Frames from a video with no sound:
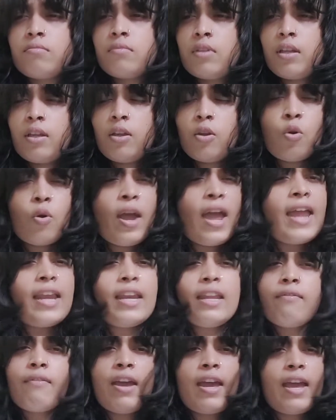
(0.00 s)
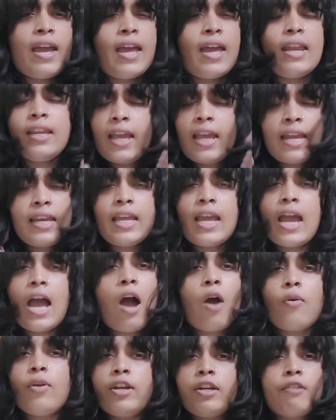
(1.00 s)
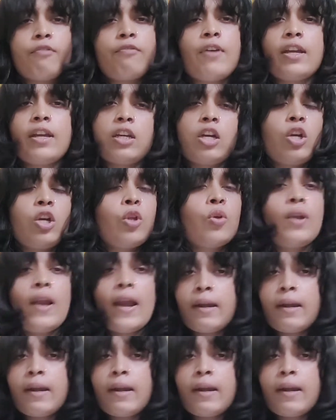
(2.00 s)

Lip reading: you know, anyhow it affected you.